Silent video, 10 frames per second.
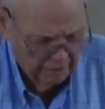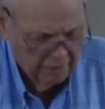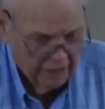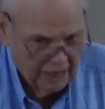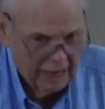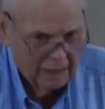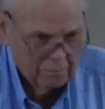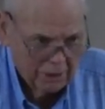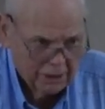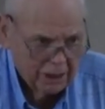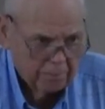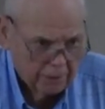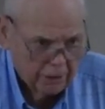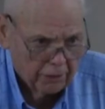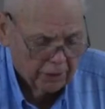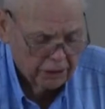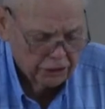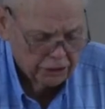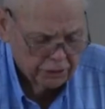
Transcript: thy money perish.